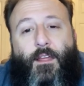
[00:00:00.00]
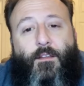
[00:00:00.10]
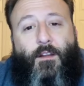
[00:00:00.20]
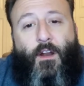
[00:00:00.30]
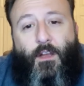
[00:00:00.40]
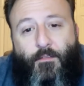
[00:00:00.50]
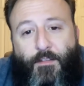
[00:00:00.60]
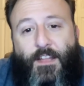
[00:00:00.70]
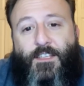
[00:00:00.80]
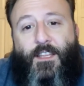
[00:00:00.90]
are
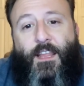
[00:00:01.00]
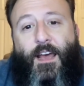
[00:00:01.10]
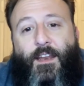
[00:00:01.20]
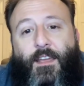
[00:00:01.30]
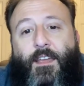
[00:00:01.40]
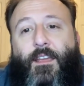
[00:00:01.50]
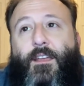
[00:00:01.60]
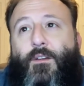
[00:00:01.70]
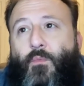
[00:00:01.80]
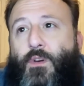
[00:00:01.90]
convinced that
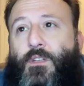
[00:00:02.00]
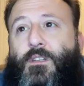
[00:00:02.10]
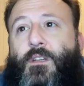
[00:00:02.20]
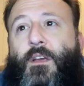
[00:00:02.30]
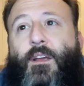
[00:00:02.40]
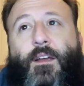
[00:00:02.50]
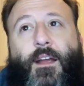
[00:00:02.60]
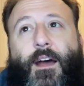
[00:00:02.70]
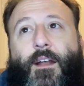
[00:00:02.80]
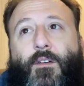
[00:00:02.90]
he was
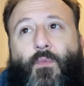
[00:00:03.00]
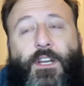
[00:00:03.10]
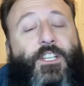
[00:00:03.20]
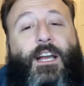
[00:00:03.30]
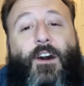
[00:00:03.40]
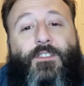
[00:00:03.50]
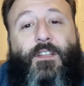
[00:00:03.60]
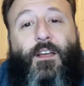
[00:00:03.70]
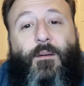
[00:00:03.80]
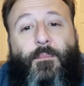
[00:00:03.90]
kind of reaching out
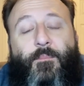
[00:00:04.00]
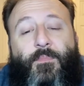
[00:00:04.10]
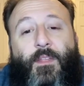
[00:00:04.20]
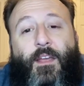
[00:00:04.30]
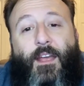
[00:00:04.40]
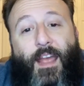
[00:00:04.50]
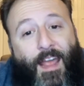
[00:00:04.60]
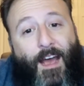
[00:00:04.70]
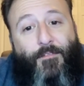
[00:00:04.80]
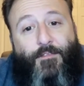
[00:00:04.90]
to them
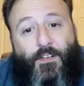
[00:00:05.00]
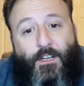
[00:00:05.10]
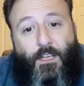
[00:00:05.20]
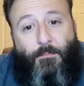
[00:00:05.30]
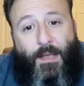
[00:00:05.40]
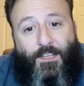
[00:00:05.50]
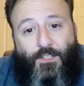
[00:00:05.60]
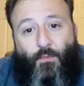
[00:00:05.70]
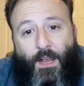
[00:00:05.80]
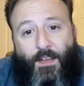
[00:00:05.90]
after he
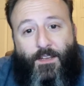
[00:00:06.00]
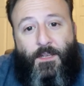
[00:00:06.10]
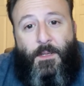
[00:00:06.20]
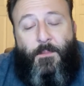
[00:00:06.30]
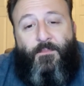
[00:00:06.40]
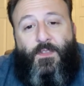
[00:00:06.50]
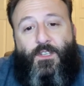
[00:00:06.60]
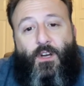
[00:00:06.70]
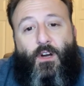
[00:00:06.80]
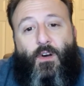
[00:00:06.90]
passed away.
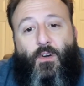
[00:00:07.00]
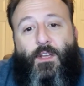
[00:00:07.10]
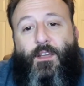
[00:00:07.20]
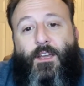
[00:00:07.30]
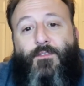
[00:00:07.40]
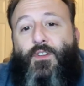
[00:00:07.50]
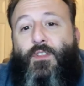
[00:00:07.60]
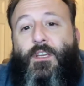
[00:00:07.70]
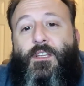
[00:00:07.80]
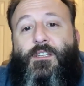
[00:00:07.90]
So he gives
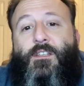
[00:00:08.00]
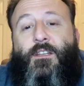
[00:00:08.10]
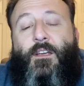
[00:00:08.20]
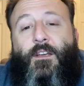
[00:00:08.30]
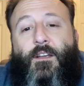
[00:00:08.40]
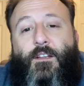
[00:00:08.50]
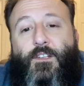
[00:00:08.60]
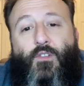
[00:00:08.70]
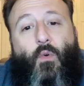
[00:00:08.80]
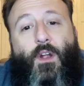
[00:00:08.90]
you these
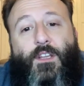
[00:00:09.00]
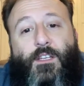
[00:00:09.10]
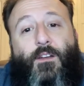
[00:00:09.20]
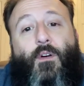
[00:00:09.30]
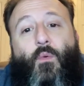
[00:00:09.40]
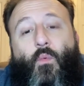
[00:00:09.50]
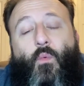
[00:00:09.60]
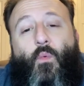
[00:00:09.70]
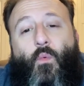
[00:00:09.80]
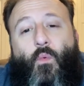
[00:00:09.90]
stories on
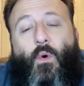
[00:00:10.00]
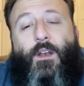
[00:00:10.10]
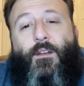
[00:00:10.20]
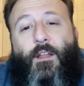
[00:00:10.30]
what